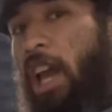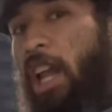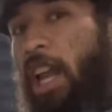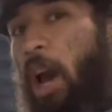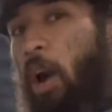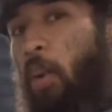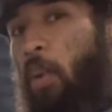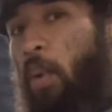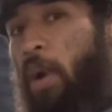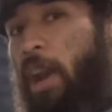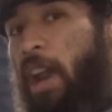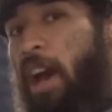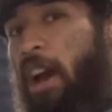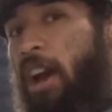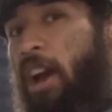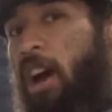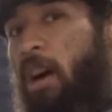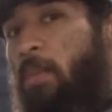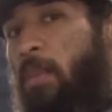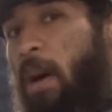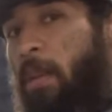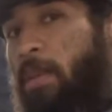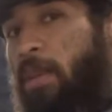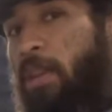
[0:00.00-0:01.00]
Now, when I
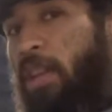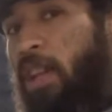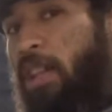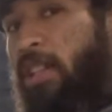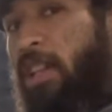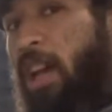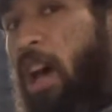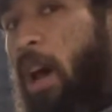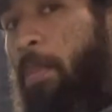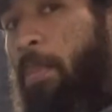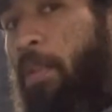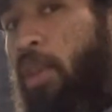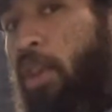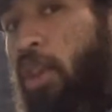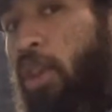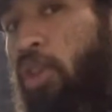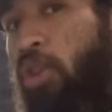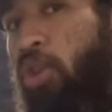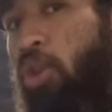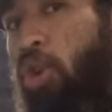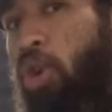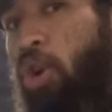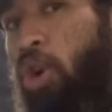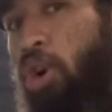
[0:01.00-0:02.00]
come up to the top of this
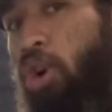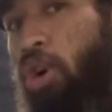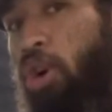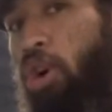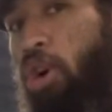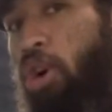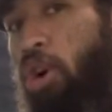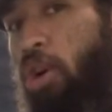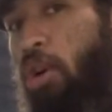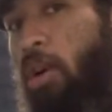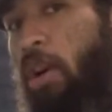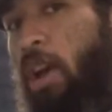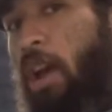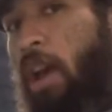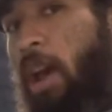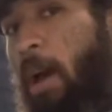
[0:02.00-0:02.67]
curl,